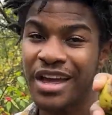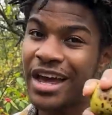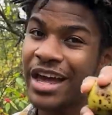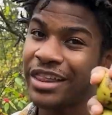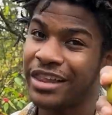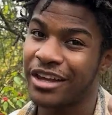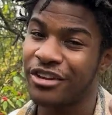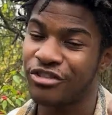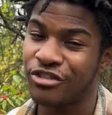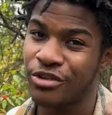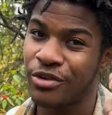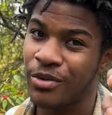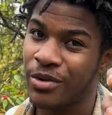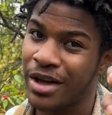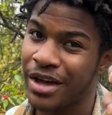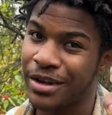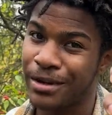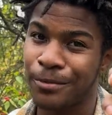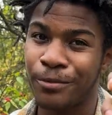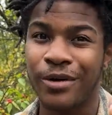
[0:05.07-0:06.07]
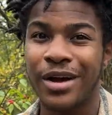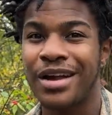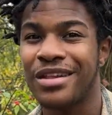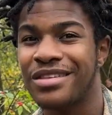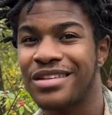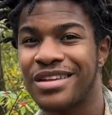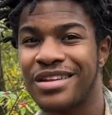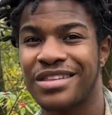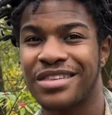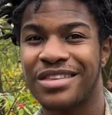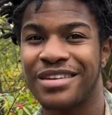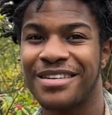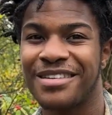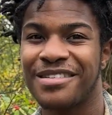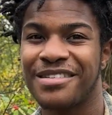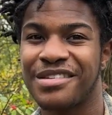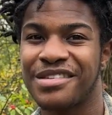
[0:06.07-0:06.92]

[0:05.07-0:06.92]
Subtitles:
as I show you all how to process these.